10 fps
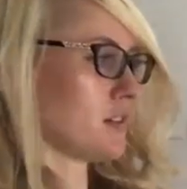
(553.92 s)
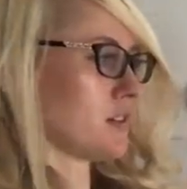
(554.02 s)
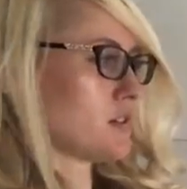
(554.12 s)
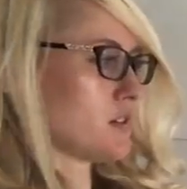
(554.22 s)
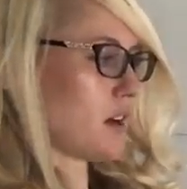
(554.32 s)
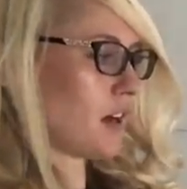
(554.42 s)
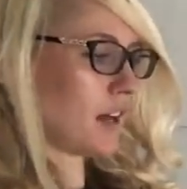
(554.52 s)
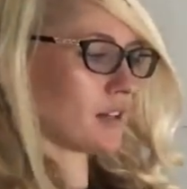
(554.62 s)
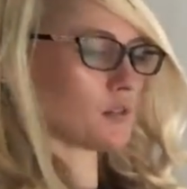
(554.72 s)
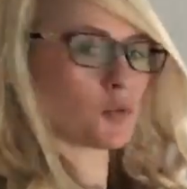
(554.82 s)
there's the
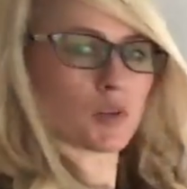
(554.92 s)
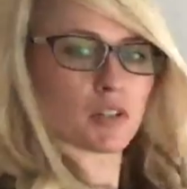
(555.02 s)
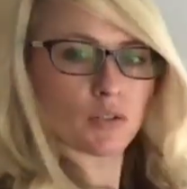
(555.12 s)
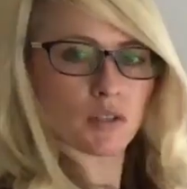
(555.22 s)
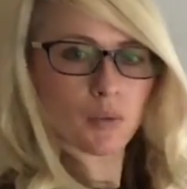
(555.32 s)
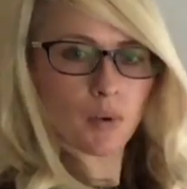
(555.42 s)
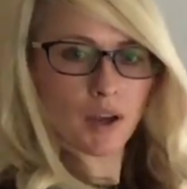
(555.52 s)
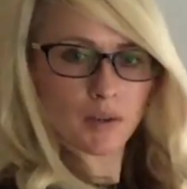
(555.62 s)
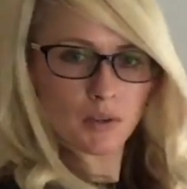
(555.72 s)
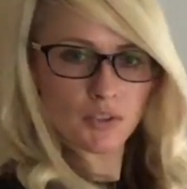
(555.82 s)
aisles where you can
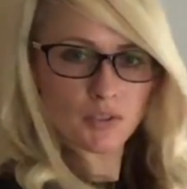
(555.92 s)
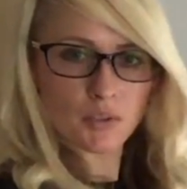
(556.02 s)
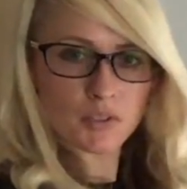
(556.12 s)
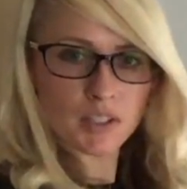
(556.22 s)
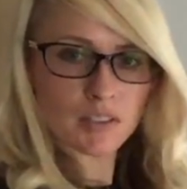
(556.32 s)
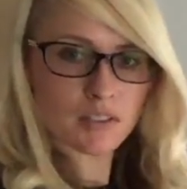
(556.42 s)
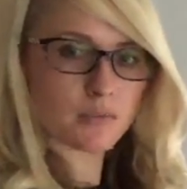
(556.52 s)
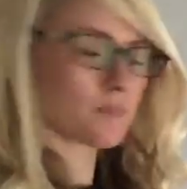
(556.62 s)
walk where there's no seats.